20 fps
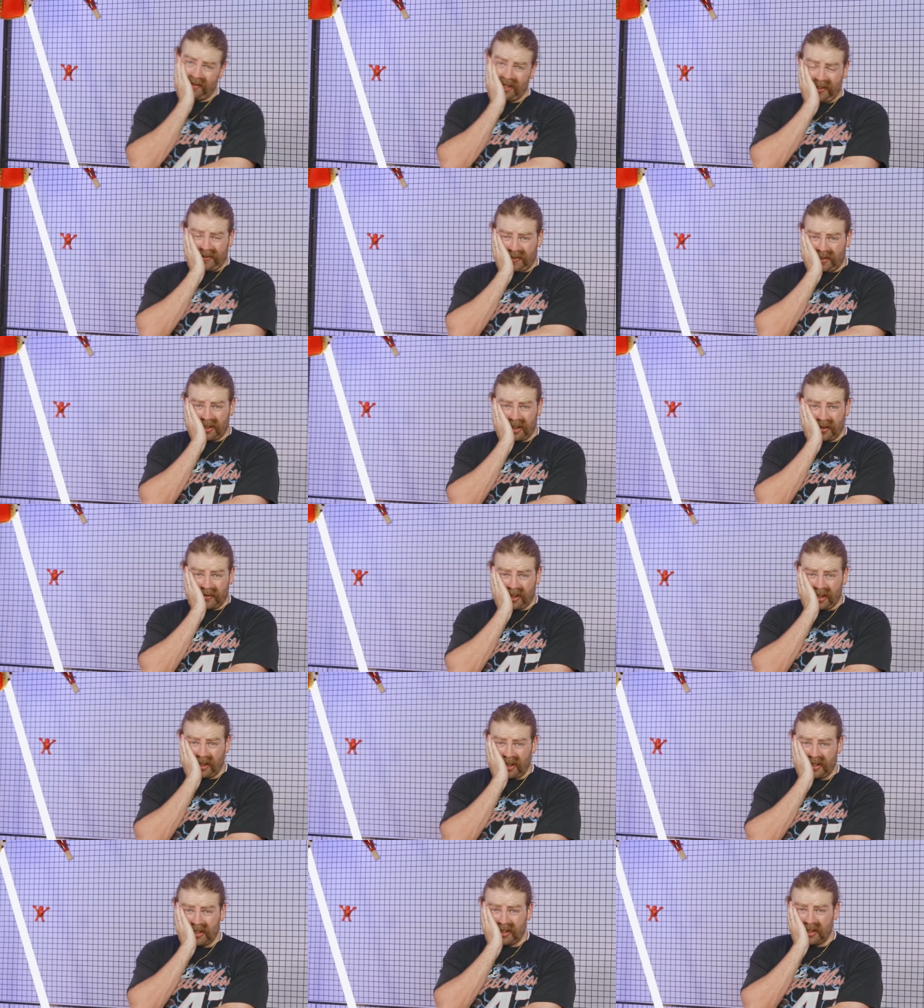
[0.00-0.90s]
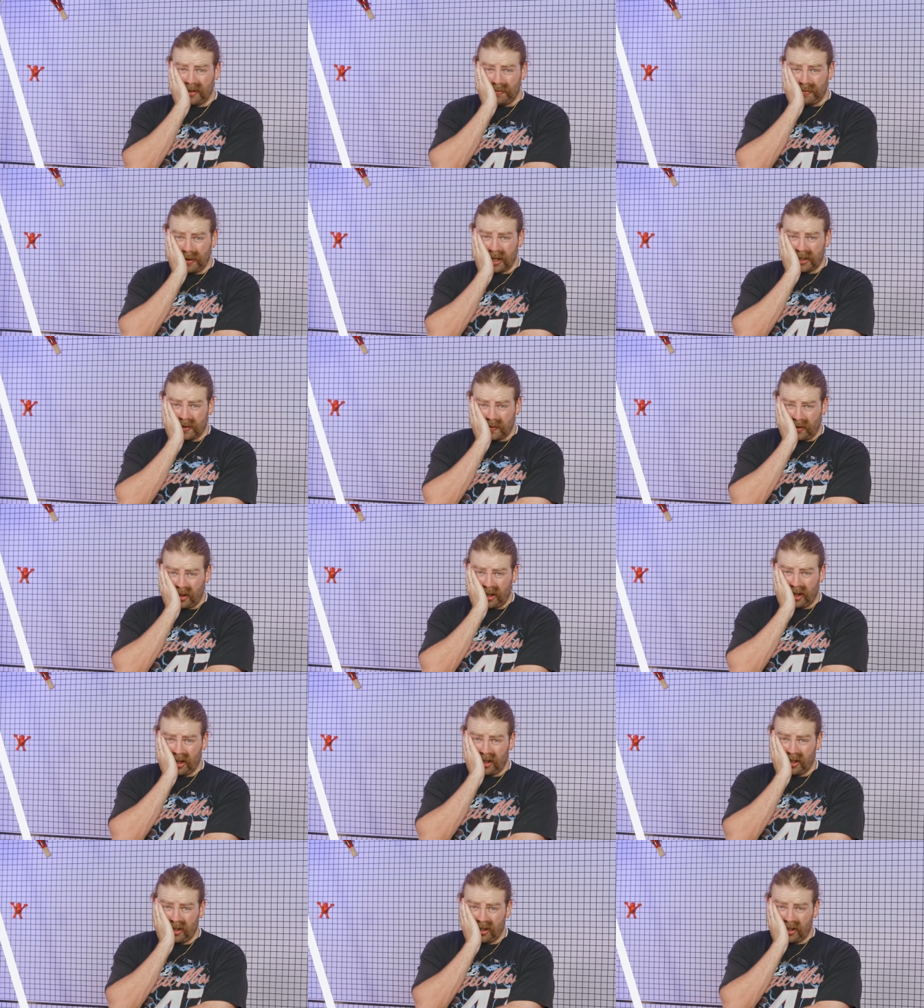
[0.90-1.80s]
Different drop thing, this is the best
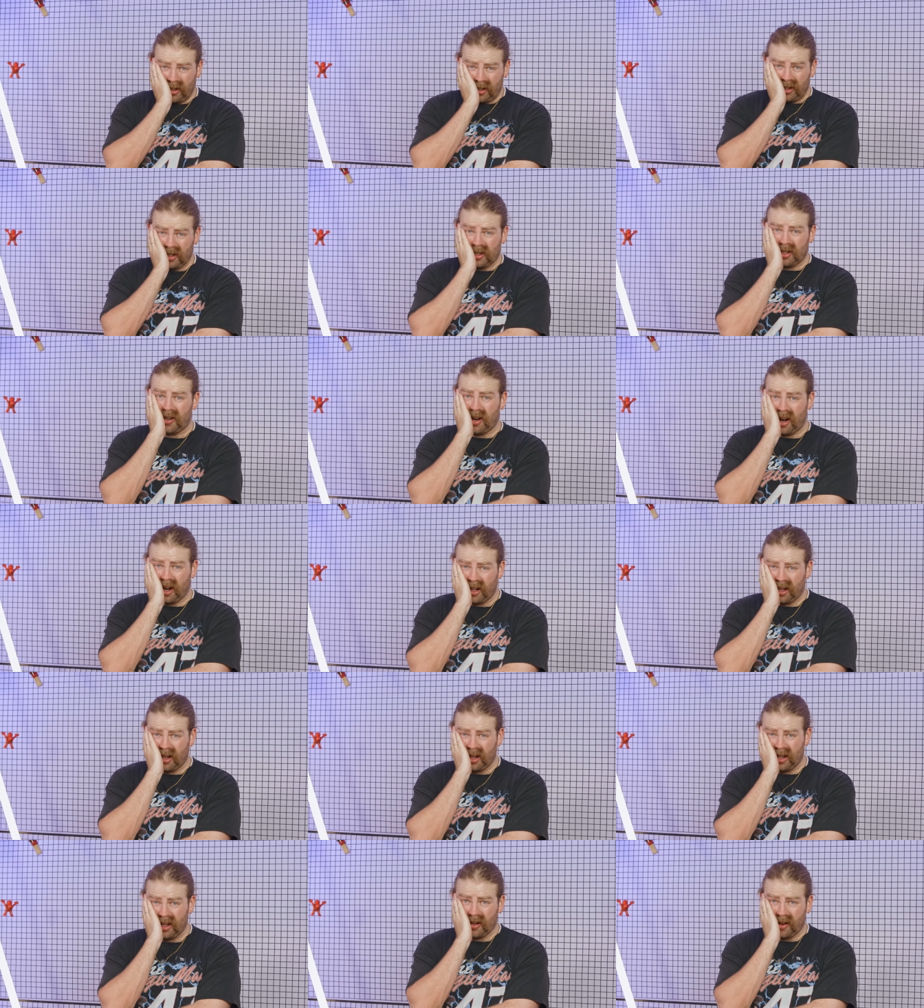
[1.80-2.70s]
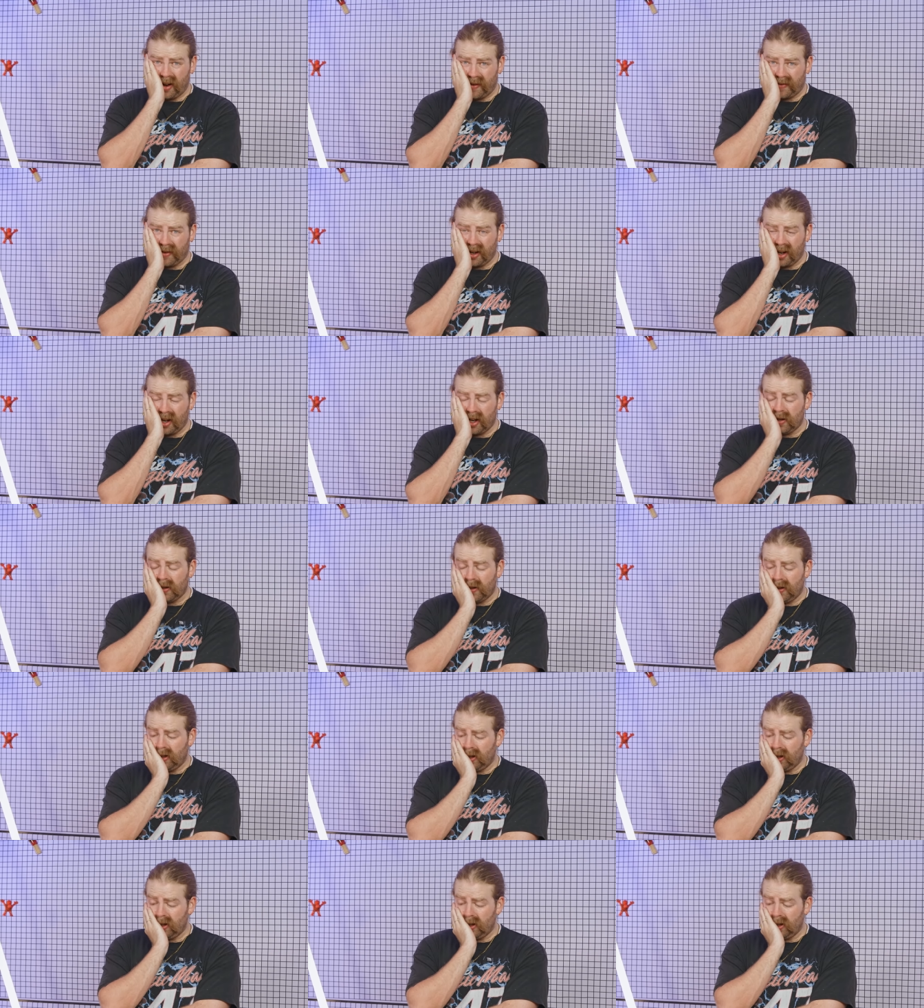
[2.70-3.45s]
wine in Australia, the grape varietal.